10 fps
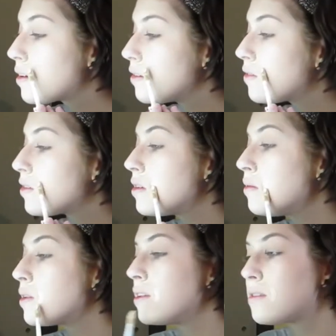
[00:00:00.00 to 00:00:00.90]
because for
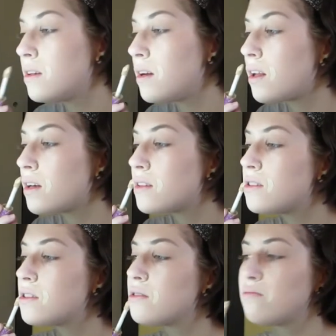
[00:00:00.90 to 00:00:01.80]
some reason I like to
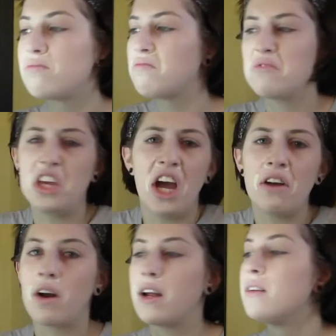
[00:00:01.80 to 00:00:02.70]
just
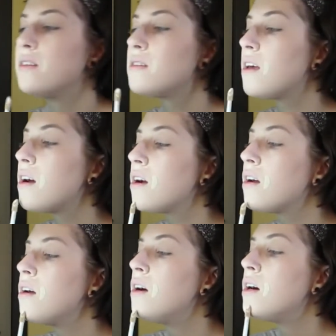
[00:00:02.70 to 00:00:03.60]
get redness there.